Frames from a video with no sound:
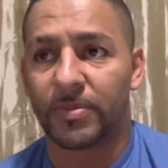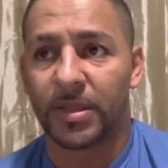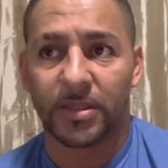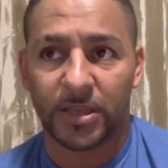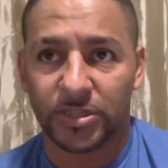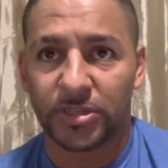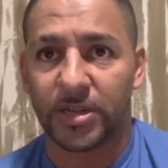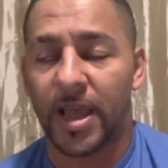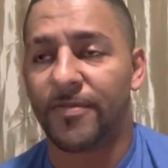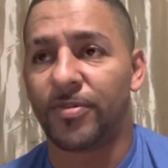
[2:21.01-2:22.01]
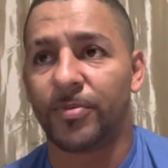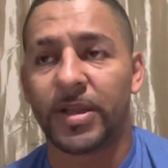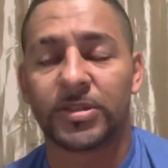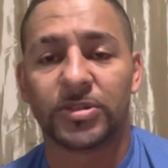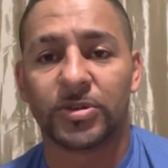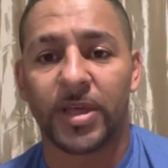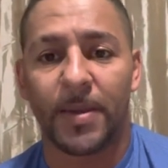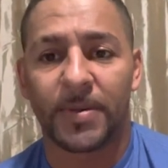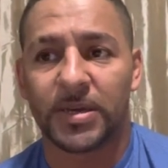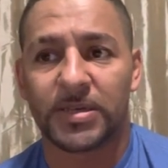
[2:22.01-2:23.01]
that they should have the right to do
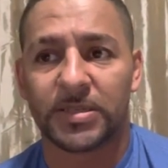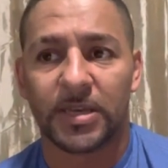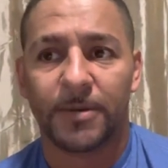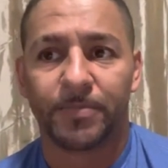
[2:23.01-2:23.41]
that, because